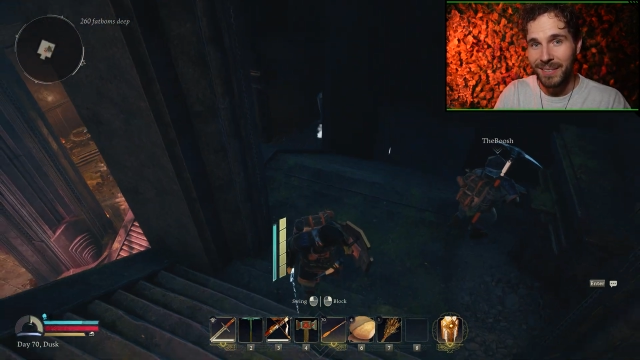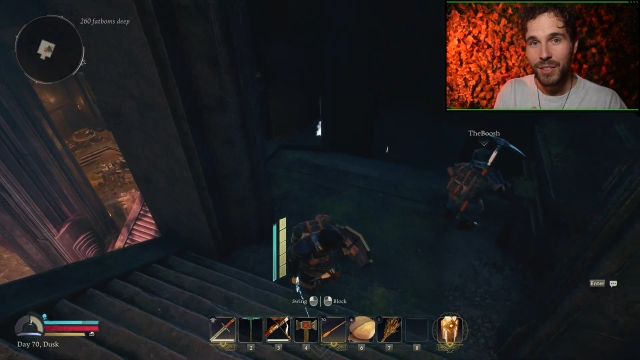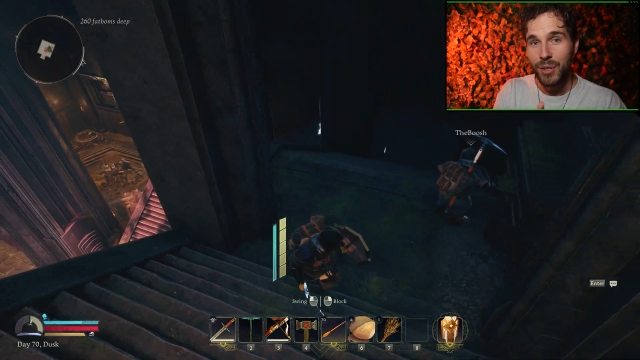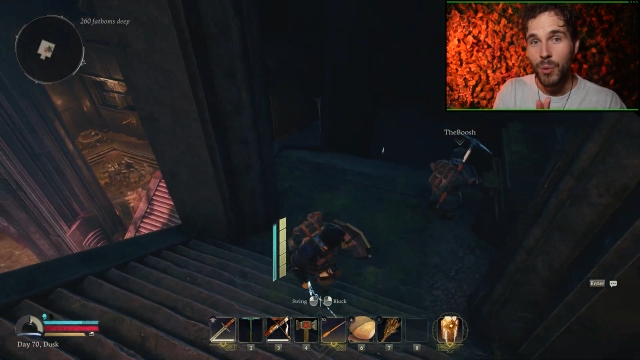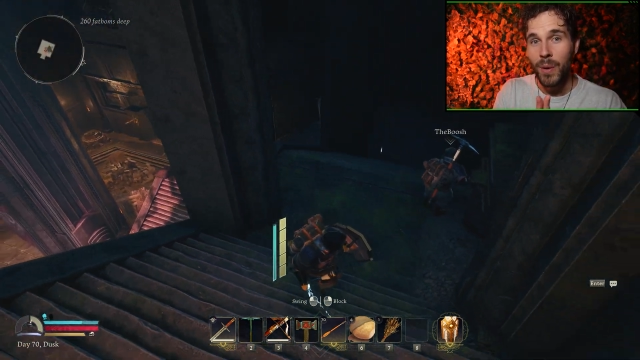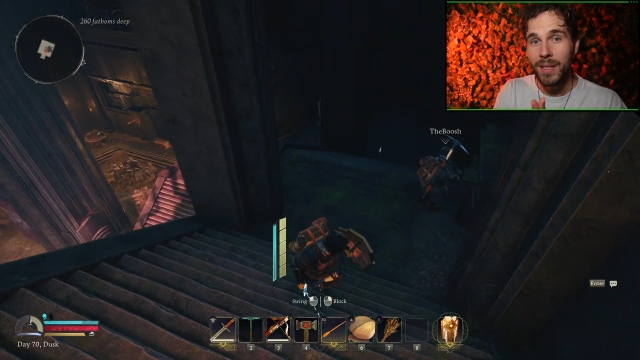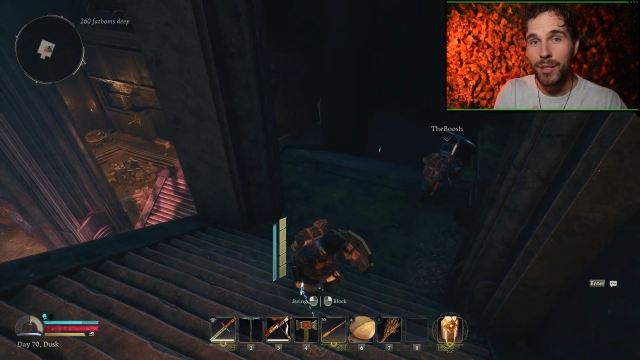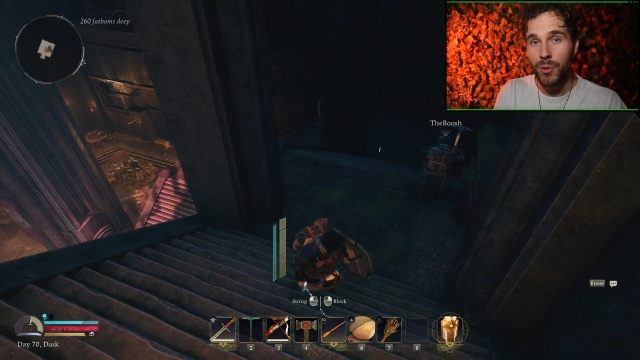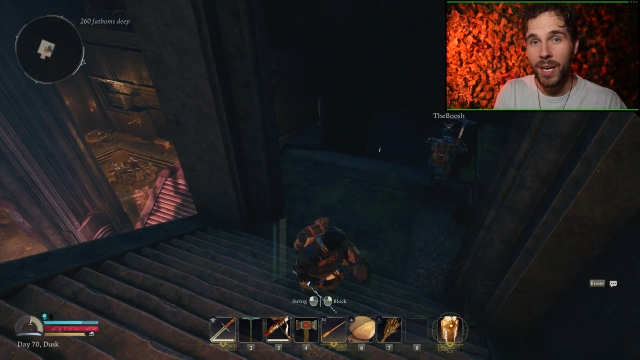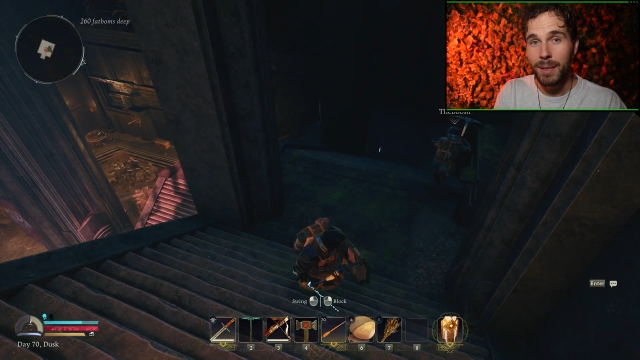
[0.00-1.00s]
So when the
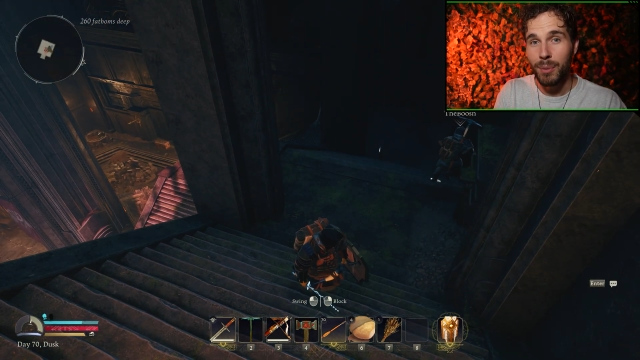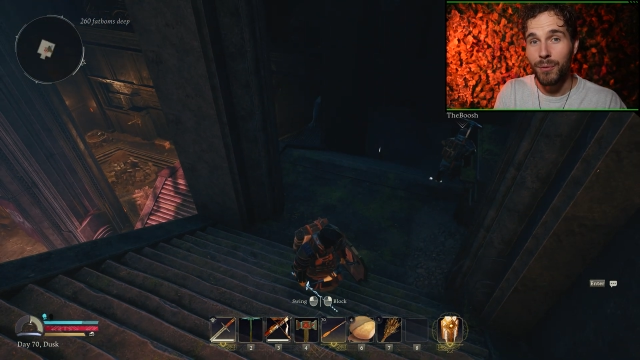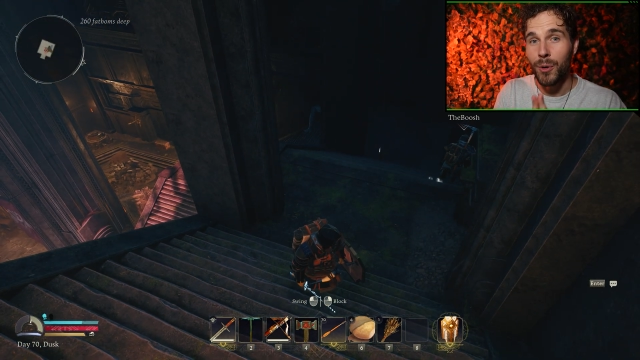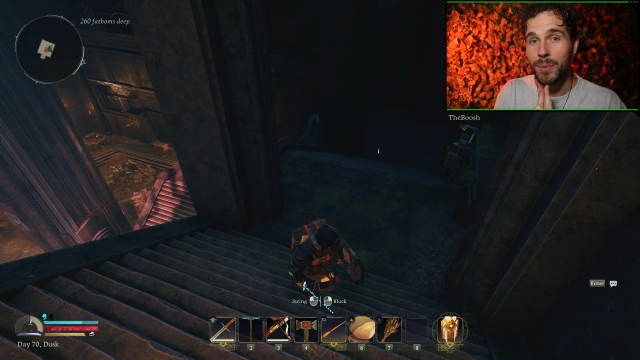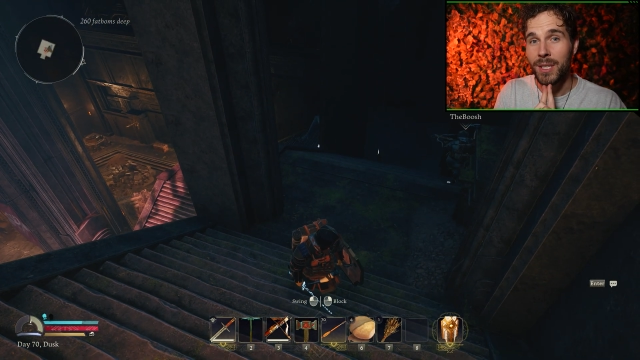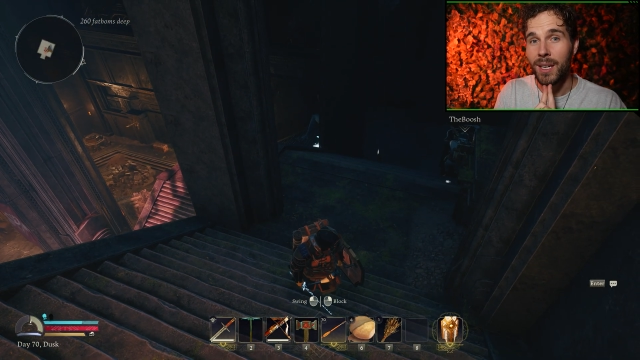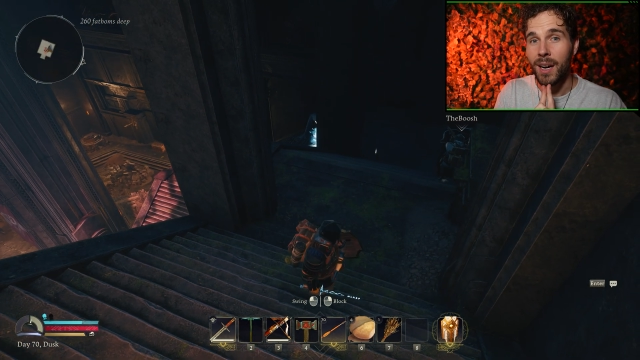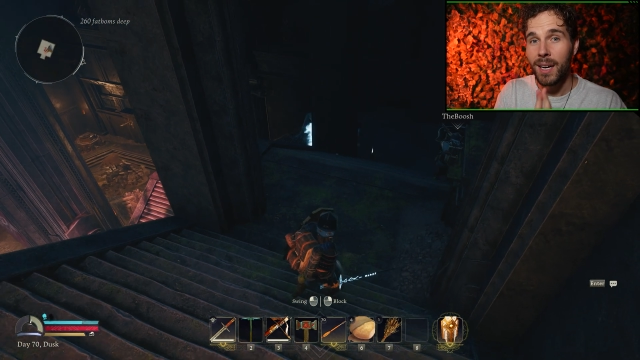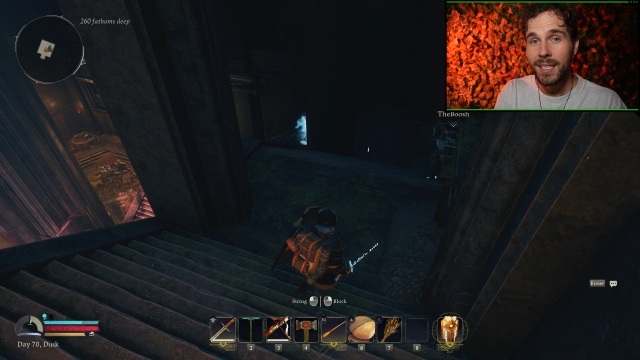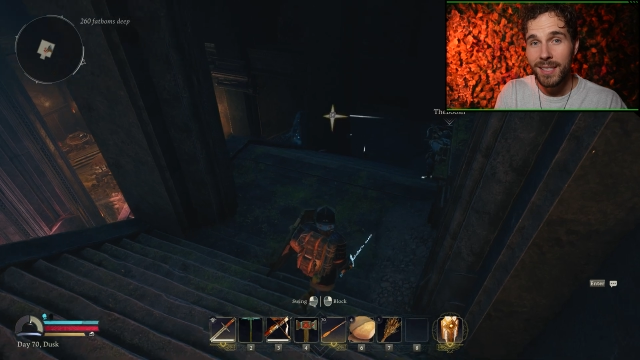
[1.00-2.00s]
Drake performs an
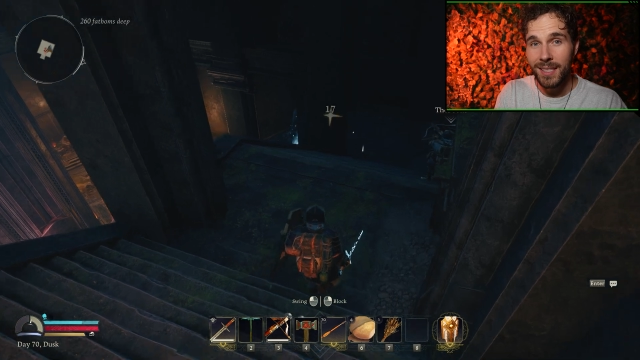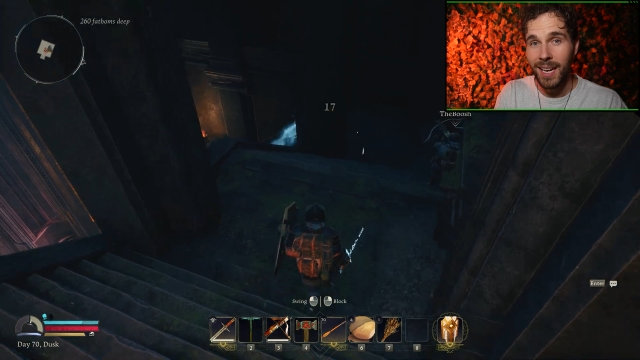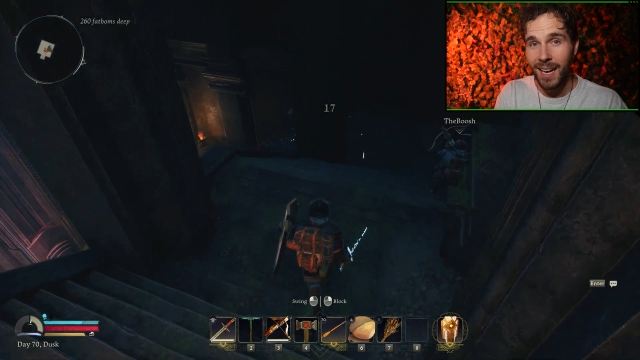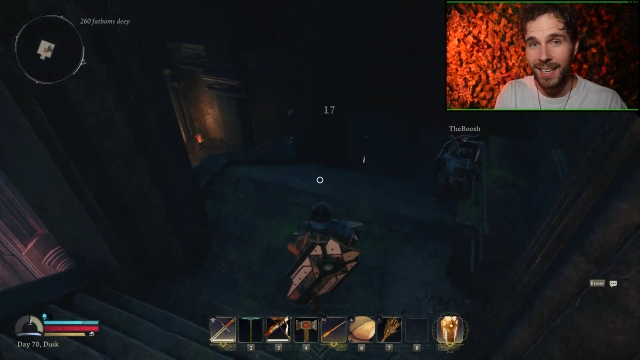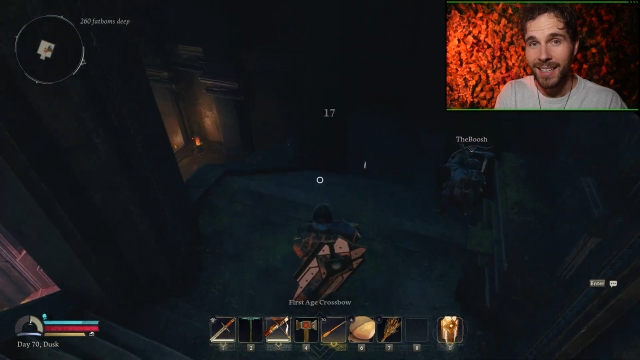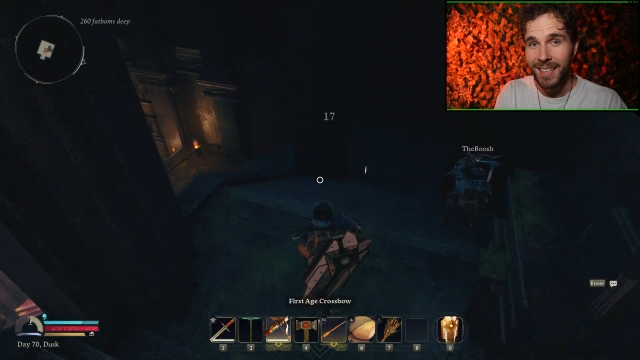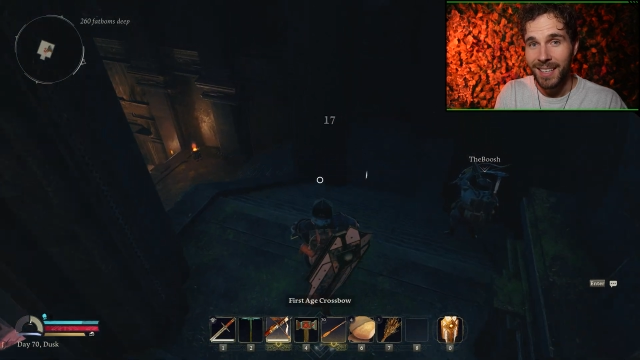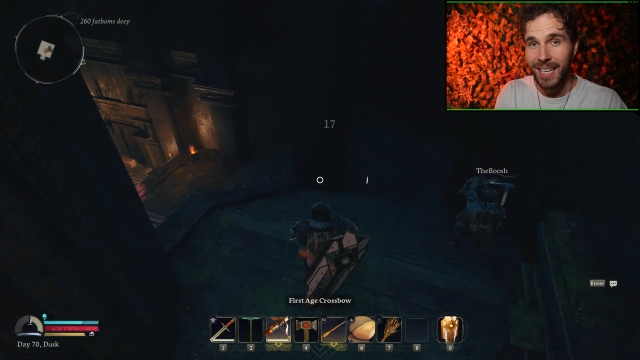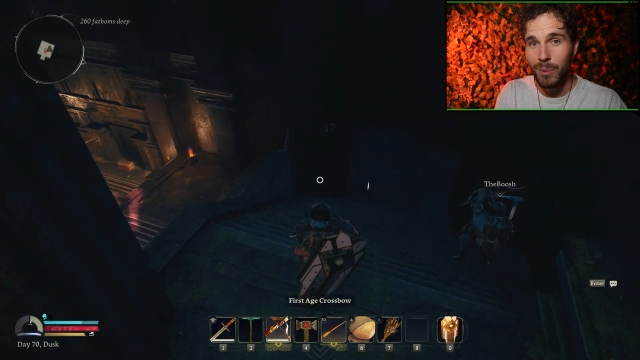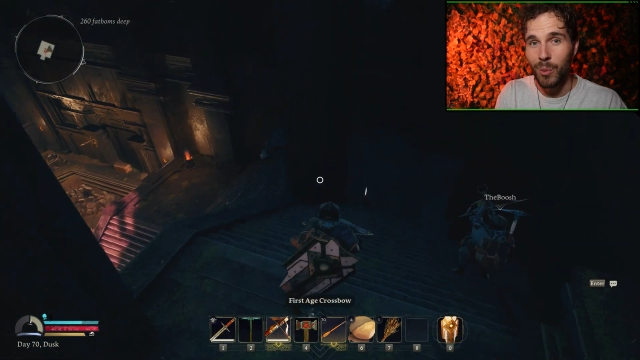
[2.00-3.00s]
ice attack,
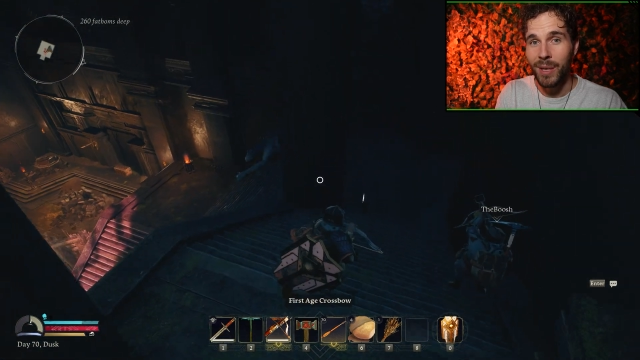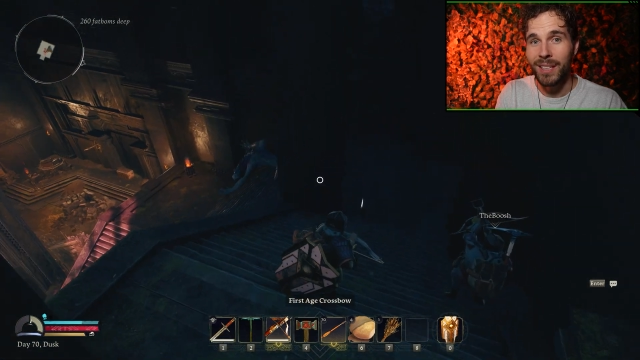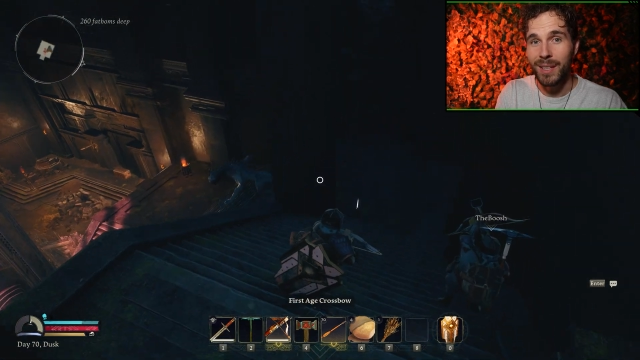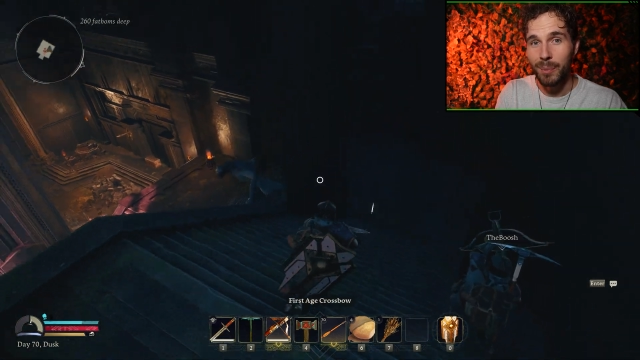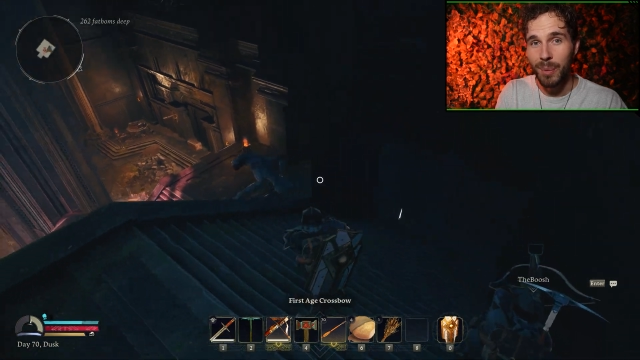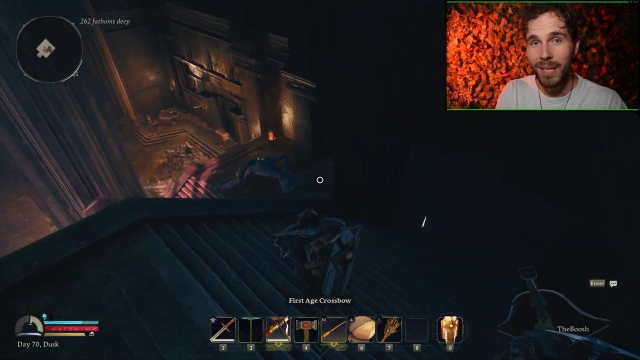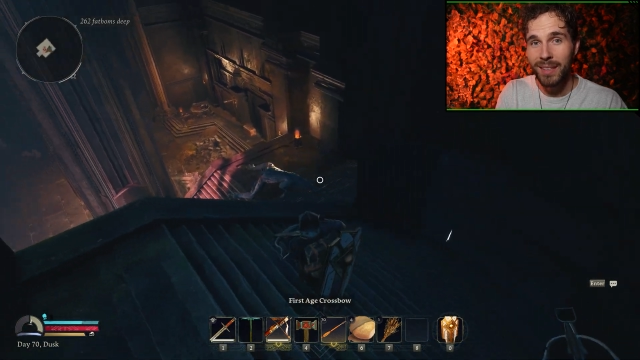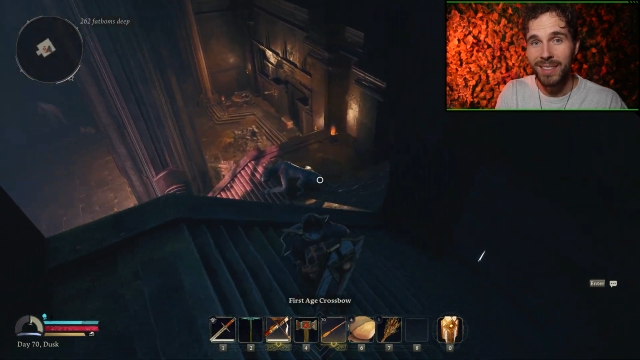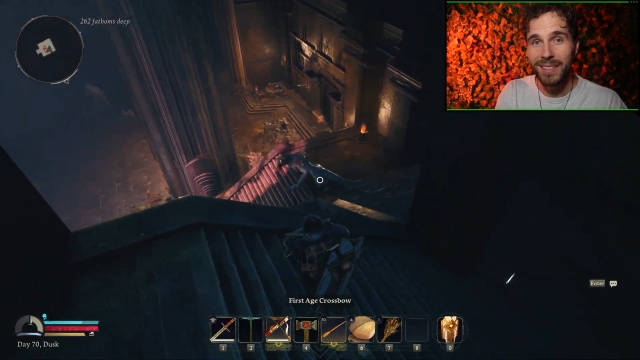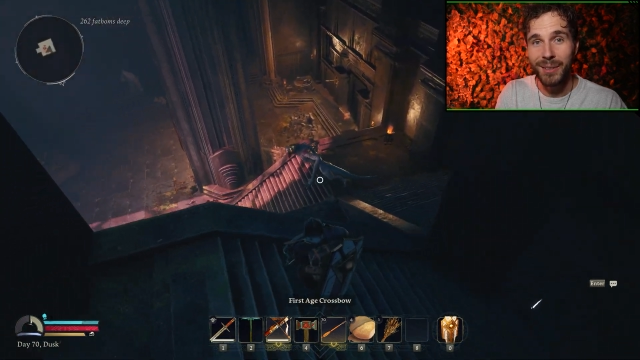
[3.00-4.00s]
it will hit the
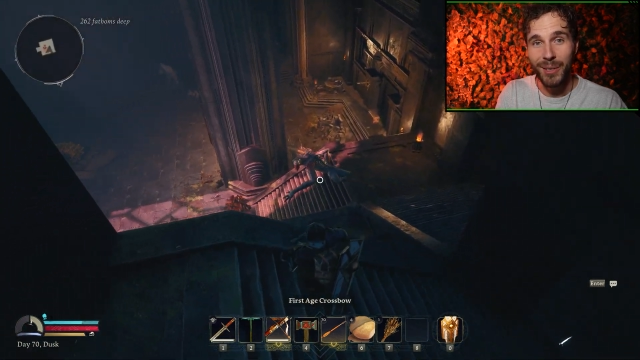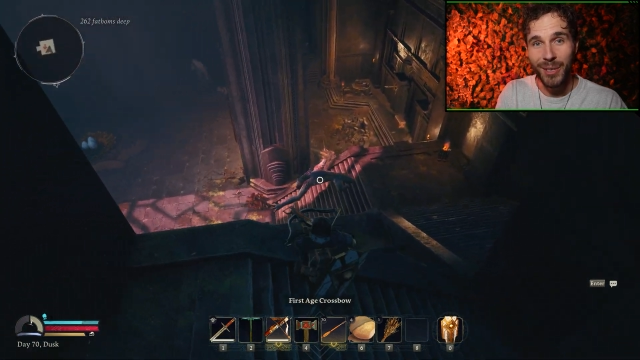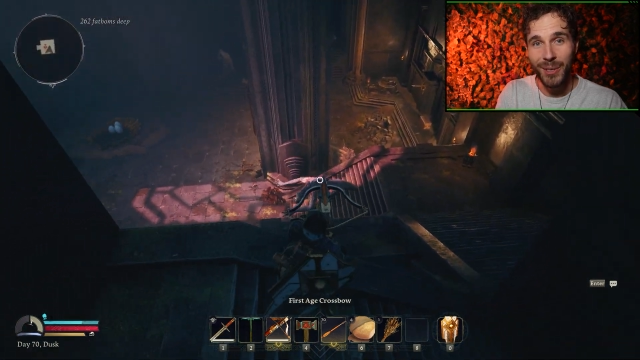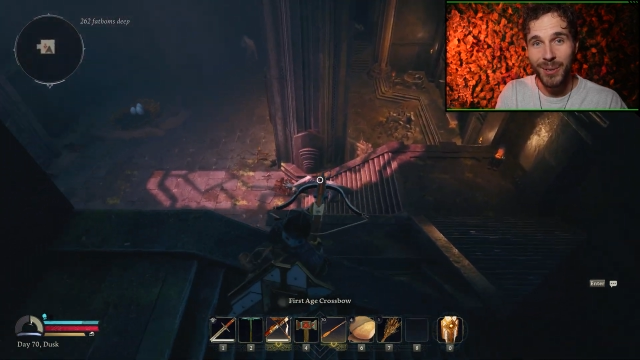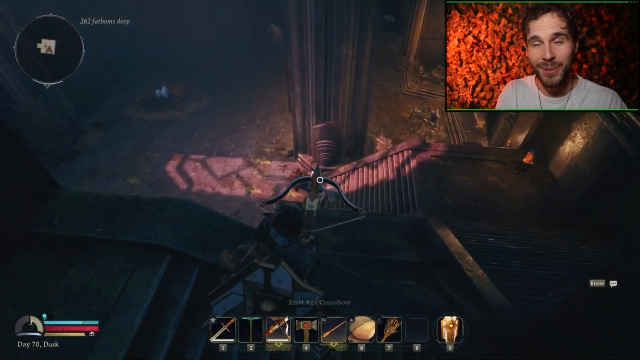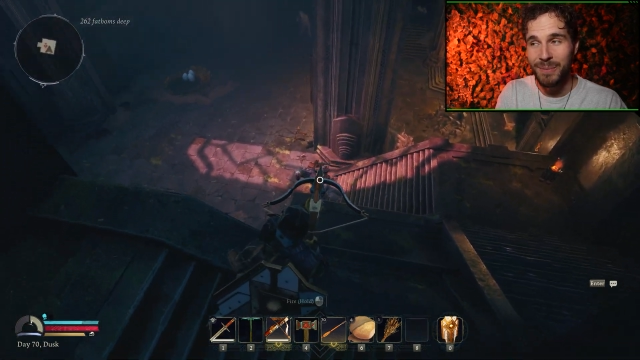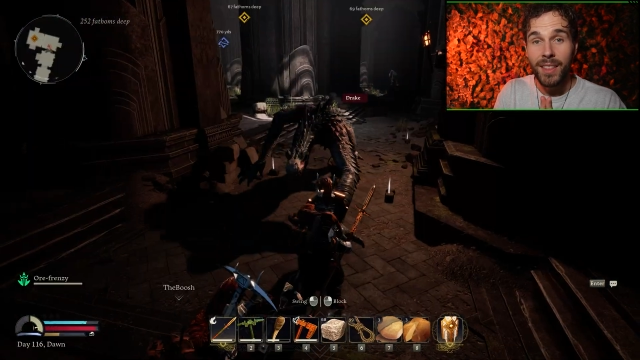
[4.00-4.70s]
pillar, not you.